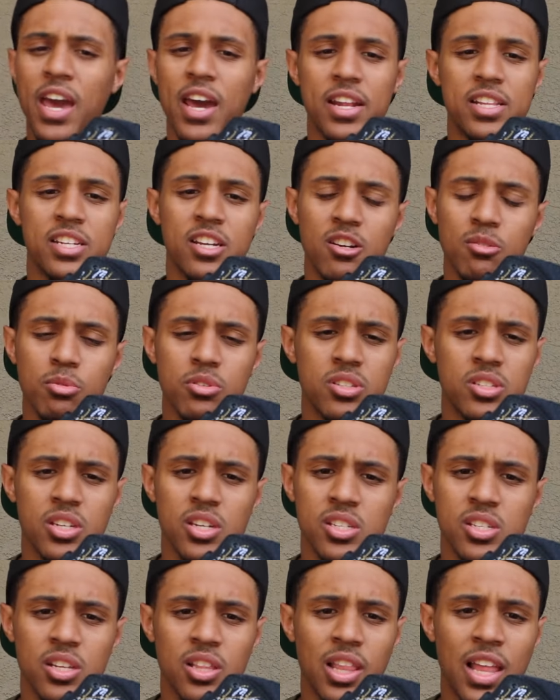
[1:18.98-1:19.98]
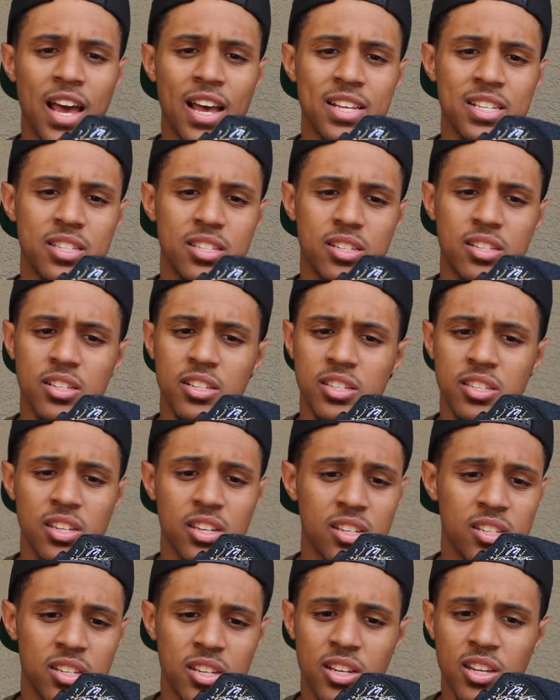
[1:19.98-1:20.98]
terrible season last
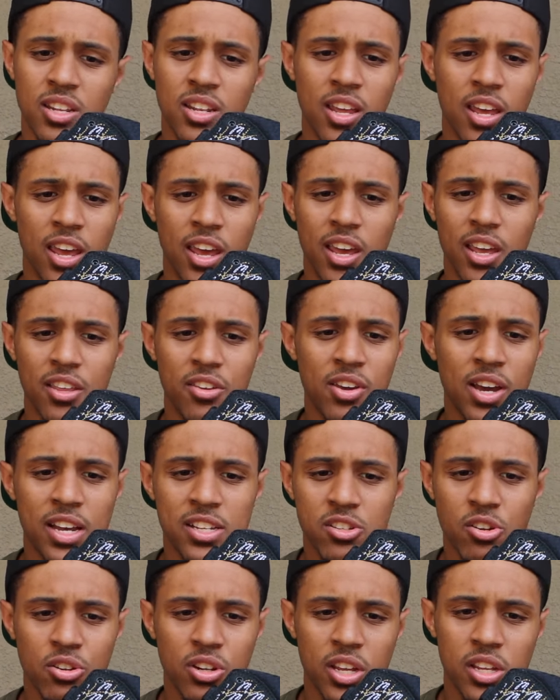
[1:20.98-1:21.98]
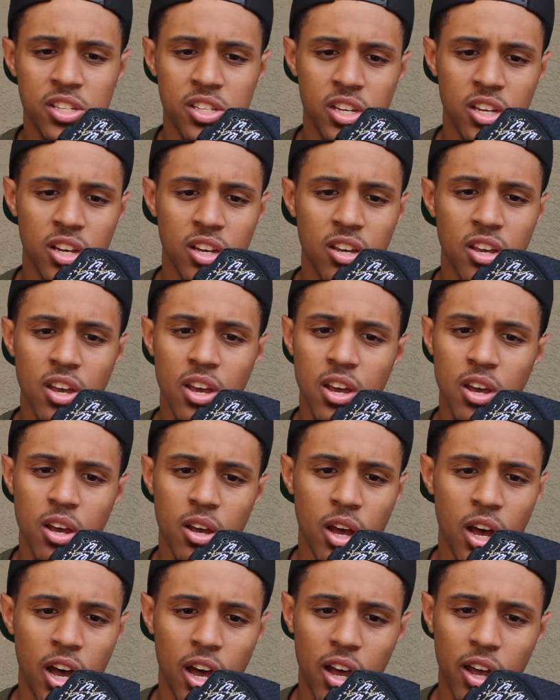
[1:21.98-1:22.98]
season, and you guys don't need to
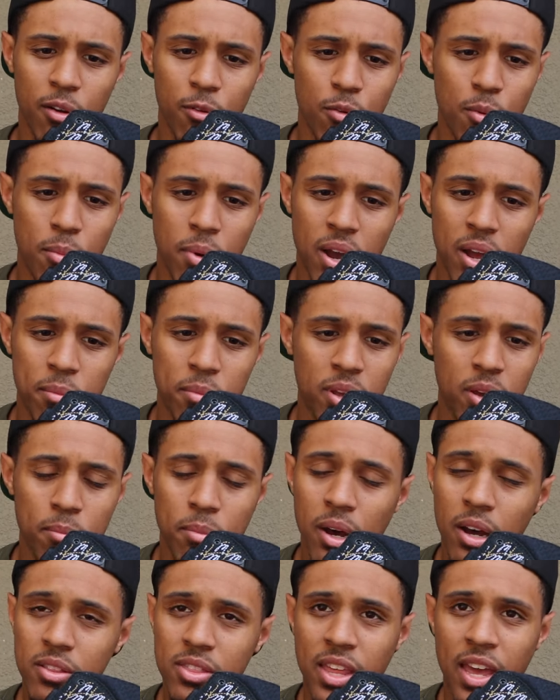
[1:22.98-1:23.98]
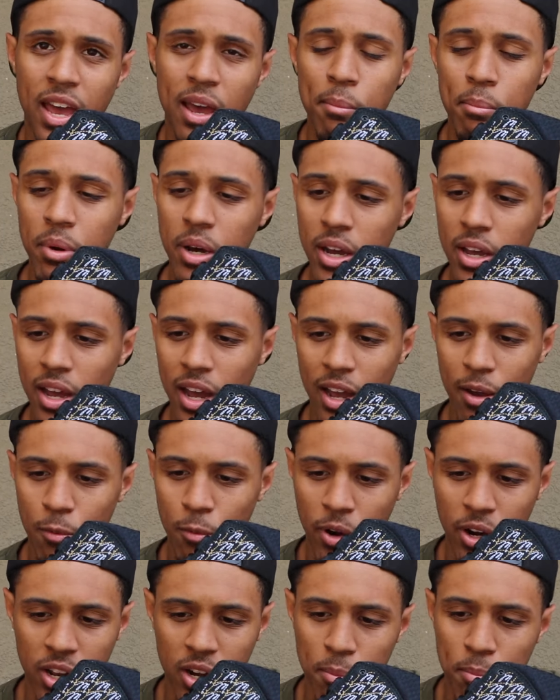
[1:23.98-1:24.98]
remind me about that, but
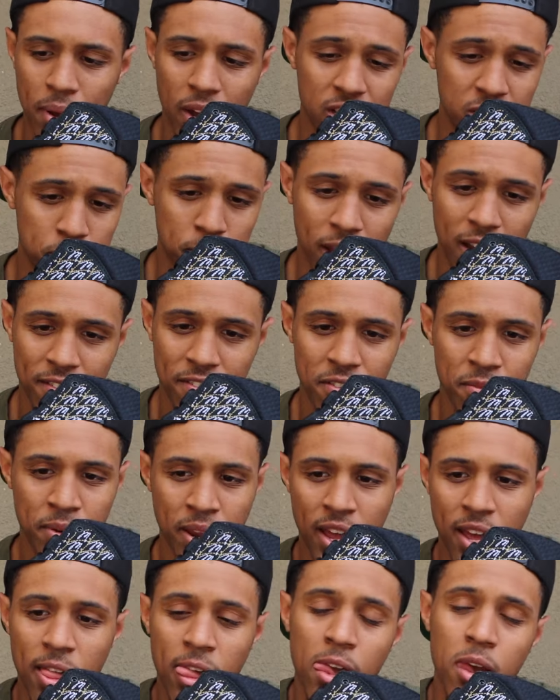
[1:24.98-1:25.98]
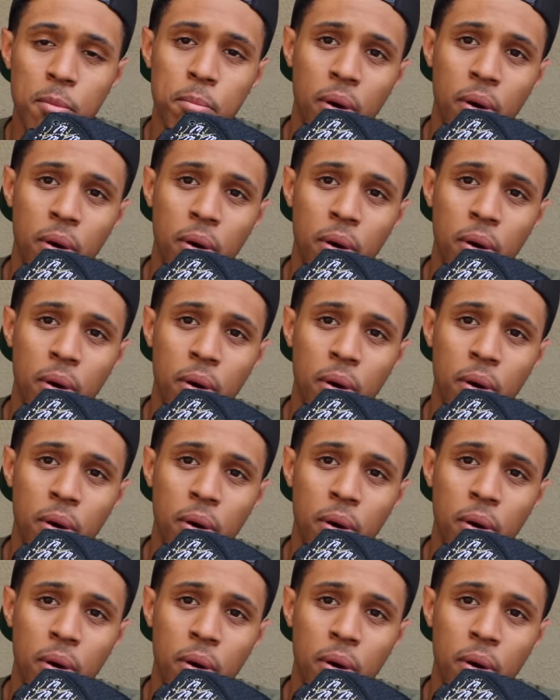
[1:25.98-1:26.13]
we're going to bounce back from that.